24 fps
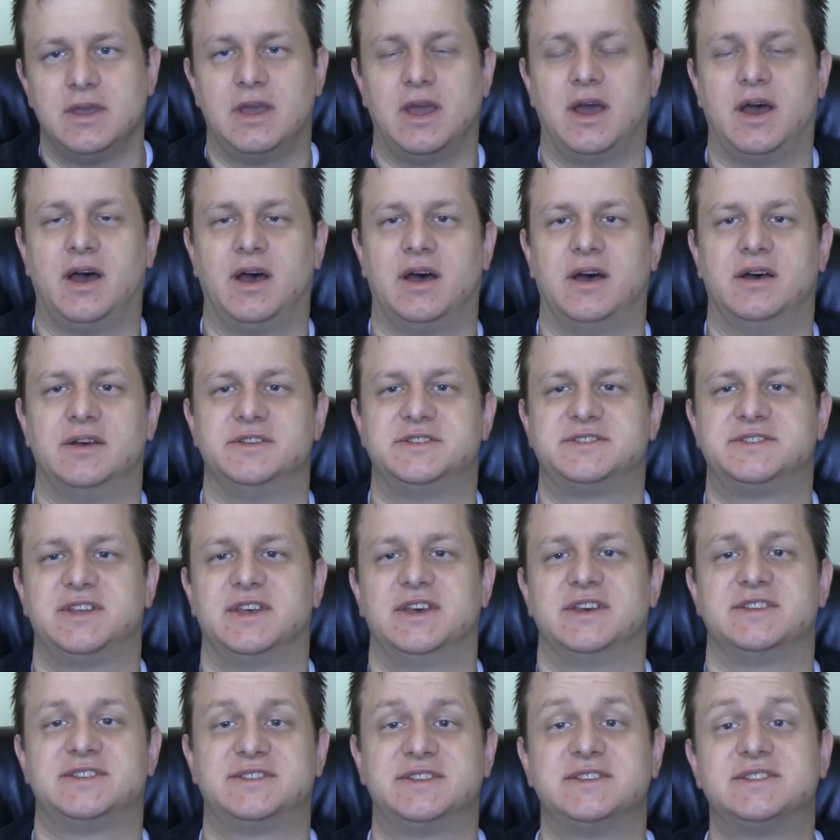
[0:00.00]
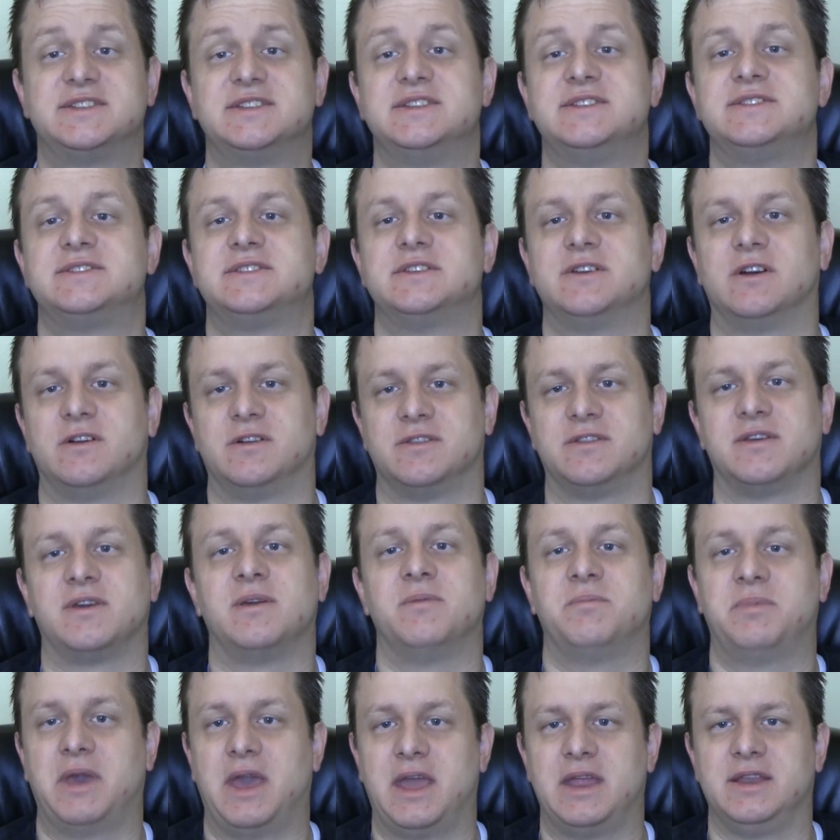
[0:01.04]
Assistants are the
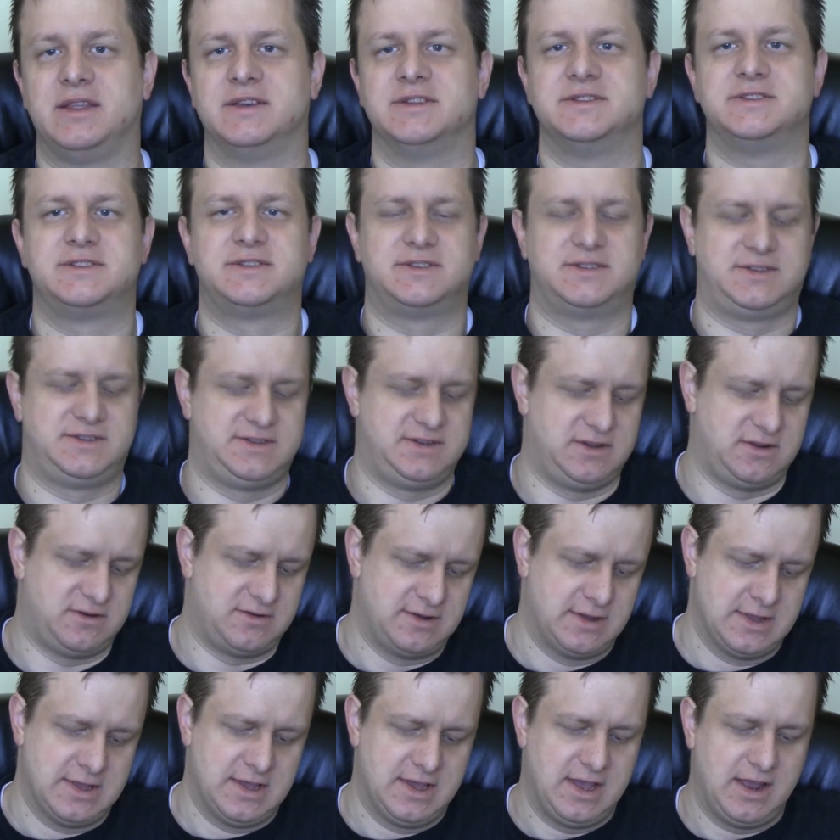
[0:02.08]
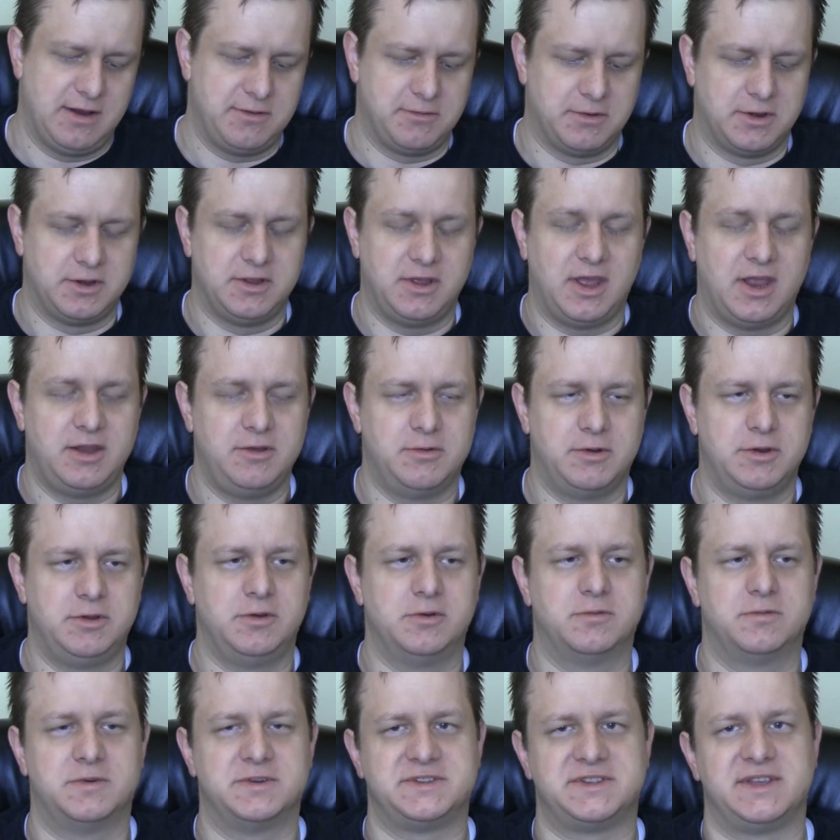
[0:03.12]
companions. So anyone
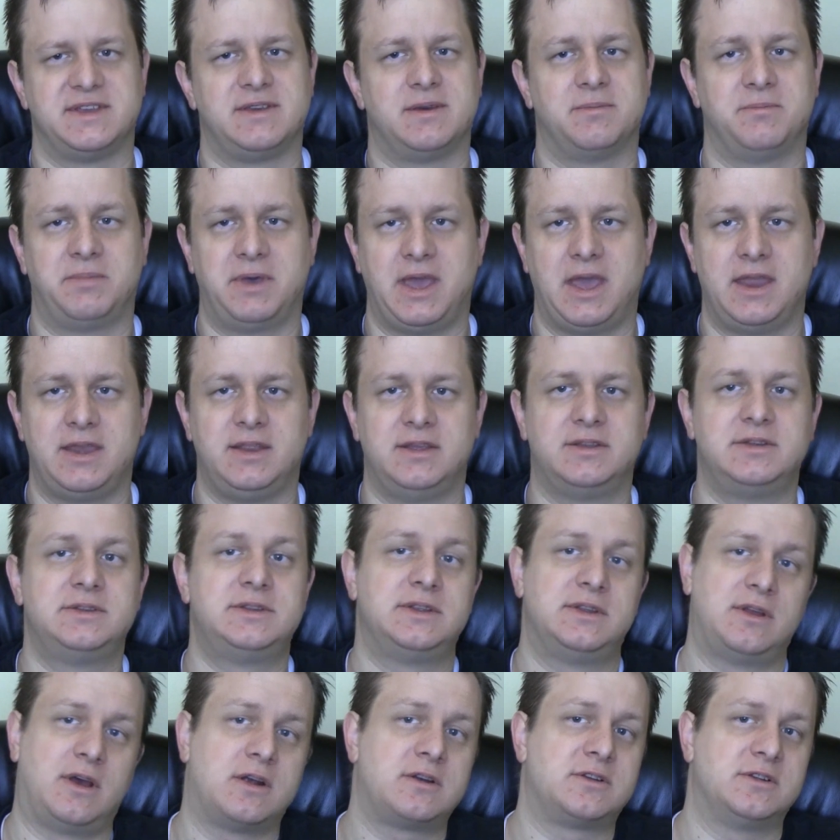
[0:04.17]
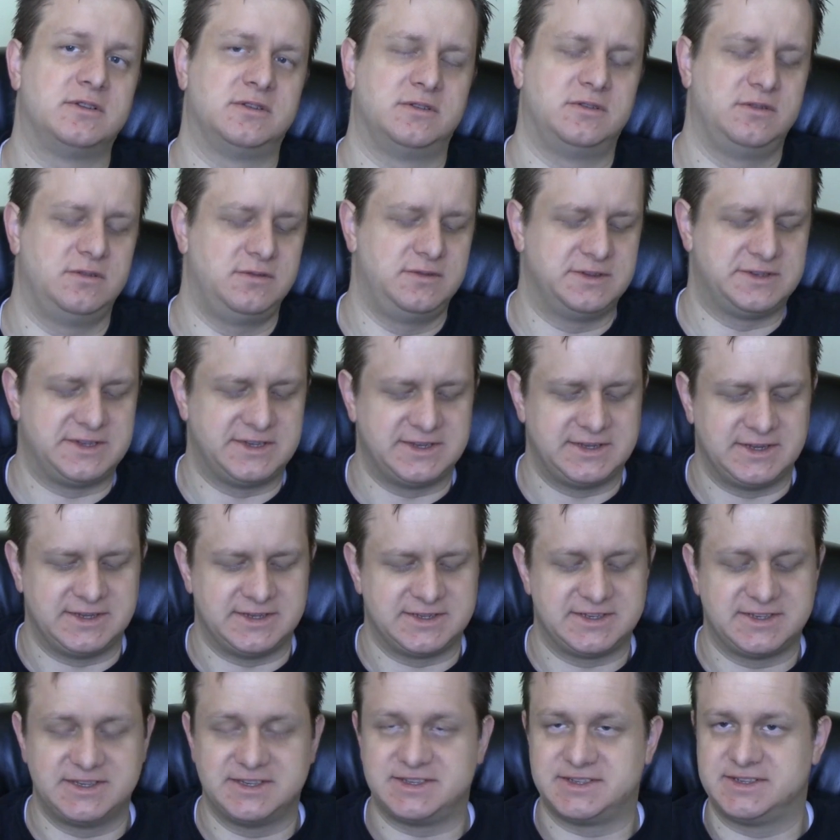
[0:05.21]
who was a companion to Doctor Who is an
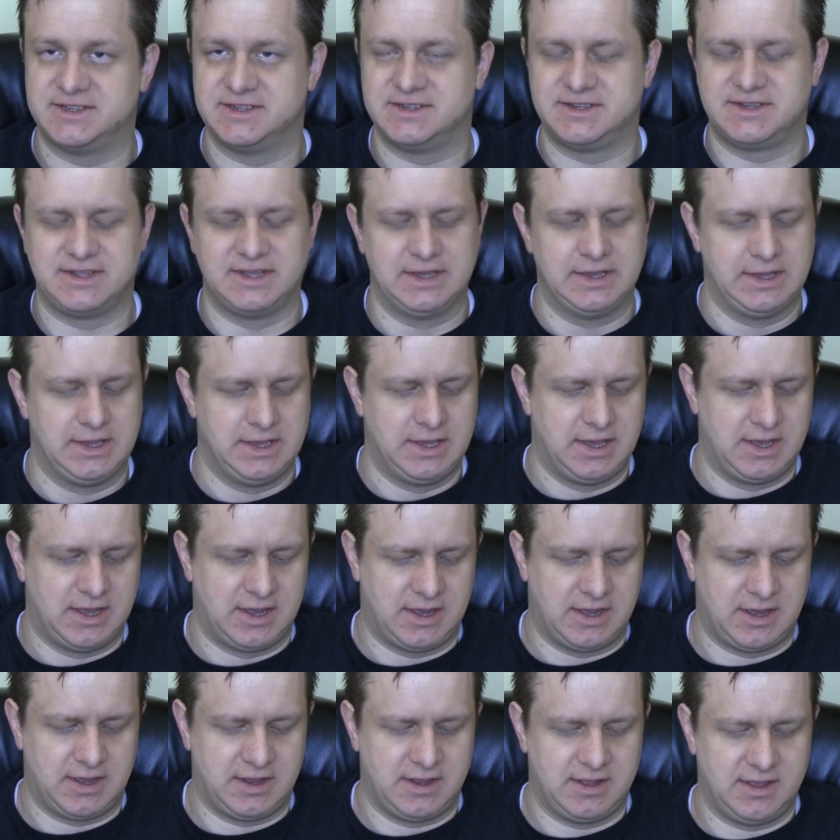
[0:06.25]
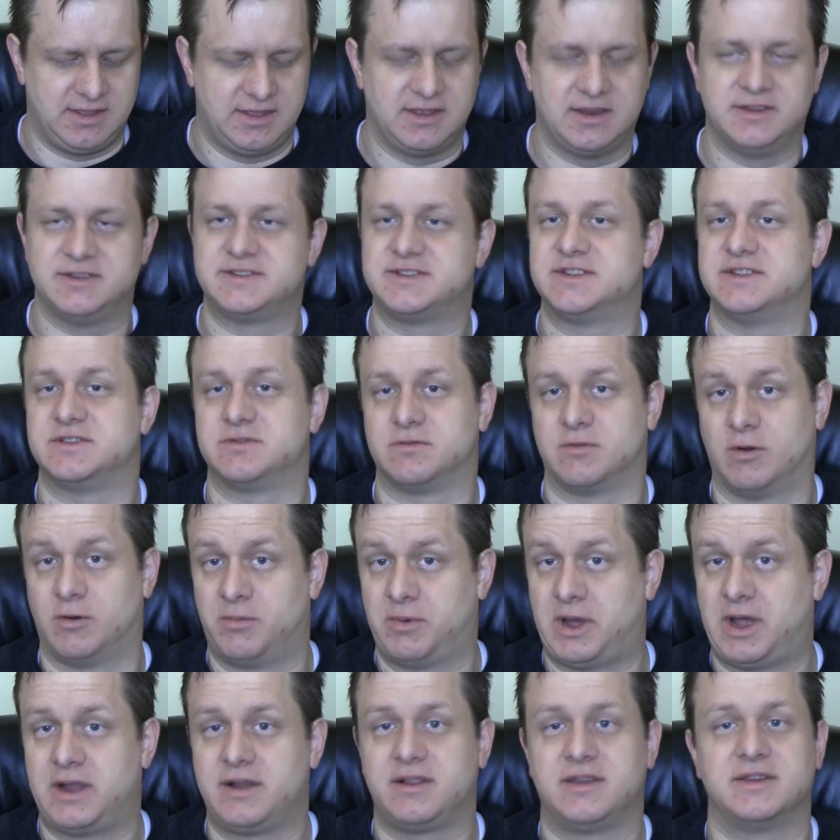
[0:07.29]
assistant. And then it says
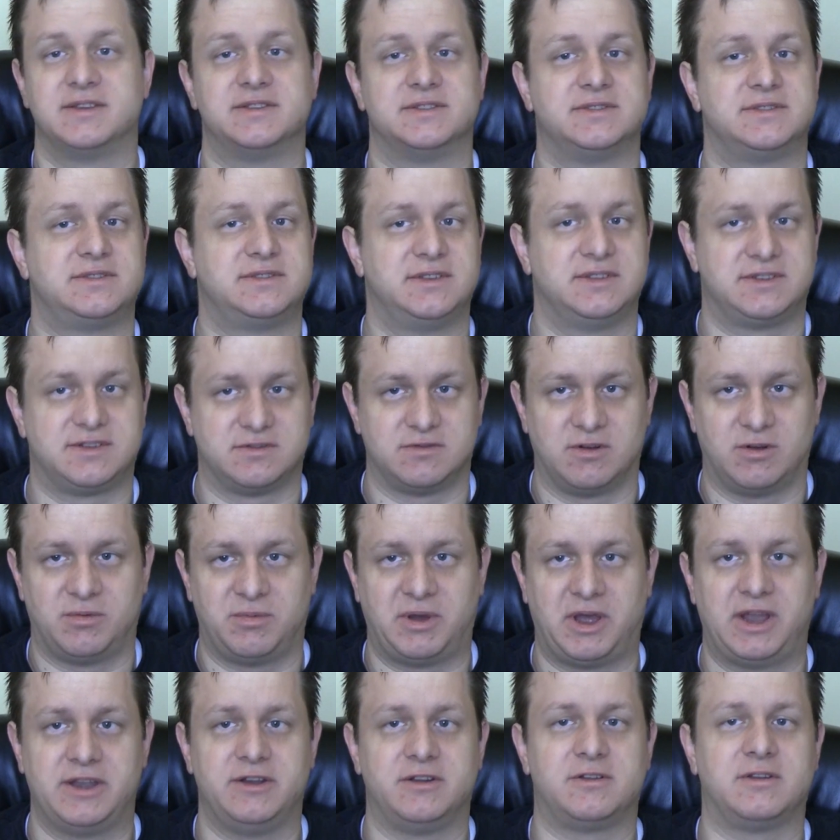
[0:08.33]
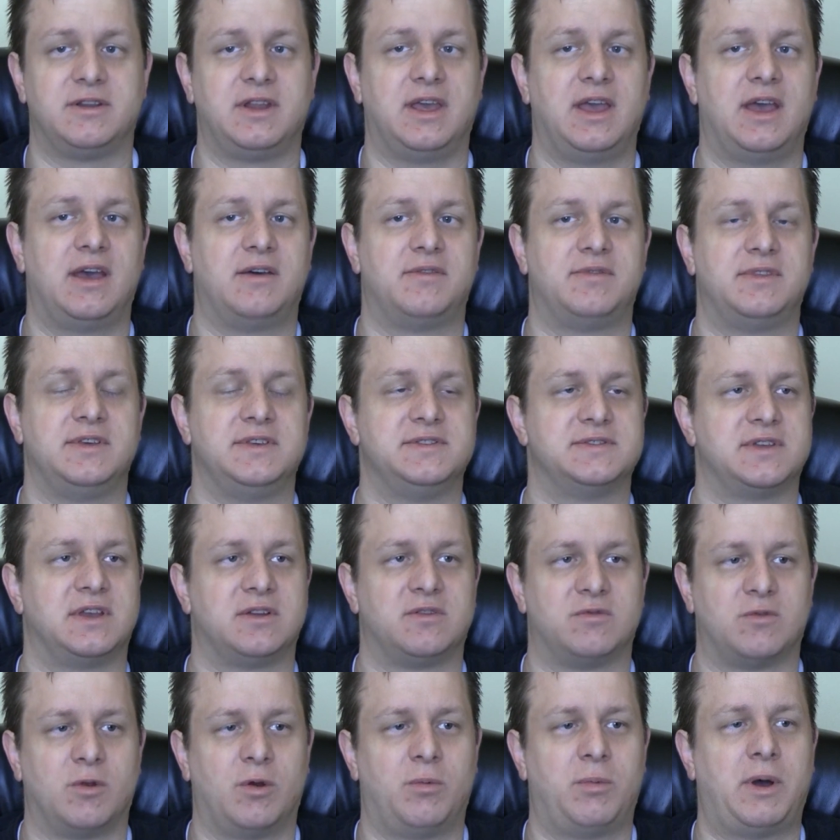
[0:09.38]
robot because it's a robot. You're going to have things
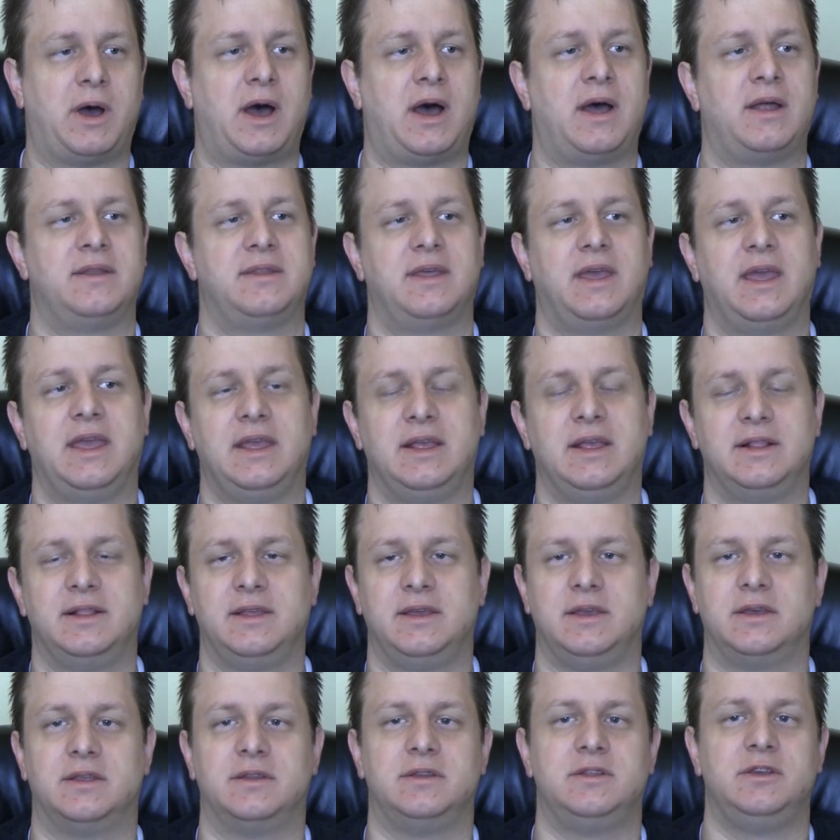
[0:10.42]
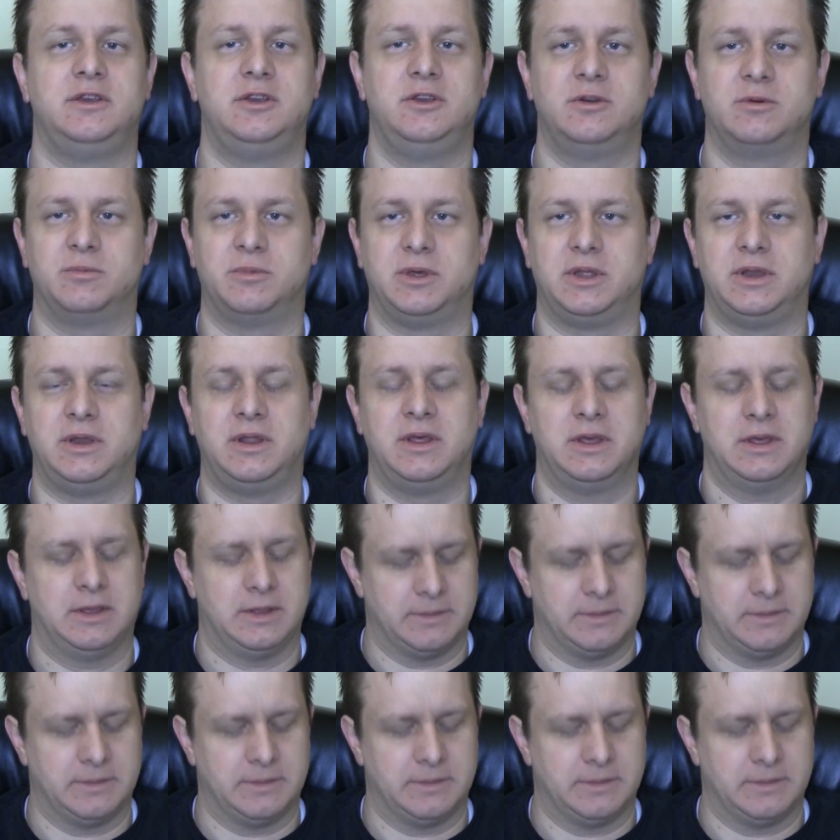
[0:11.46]
like robot, alien, human